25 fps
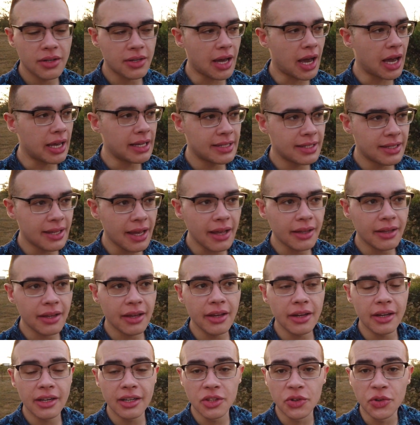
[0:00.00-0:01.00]
I stayed
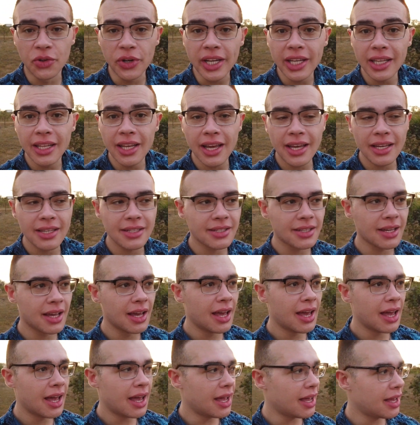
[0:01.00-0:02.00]
here 3 days
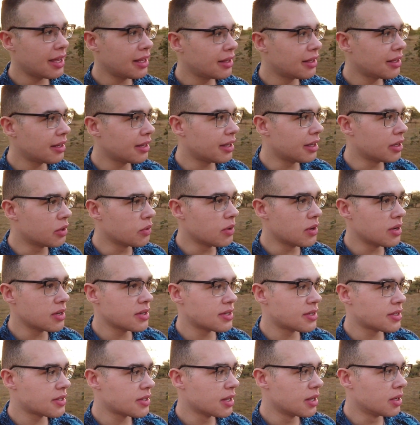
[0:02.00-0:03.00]
and it
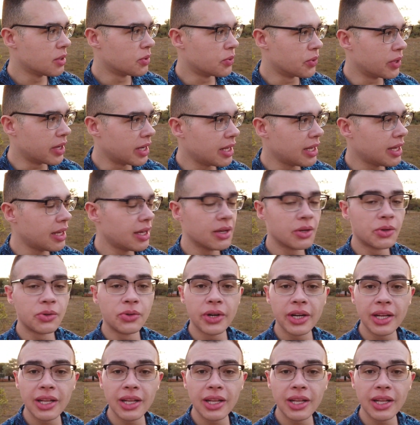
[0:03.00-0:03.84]
was really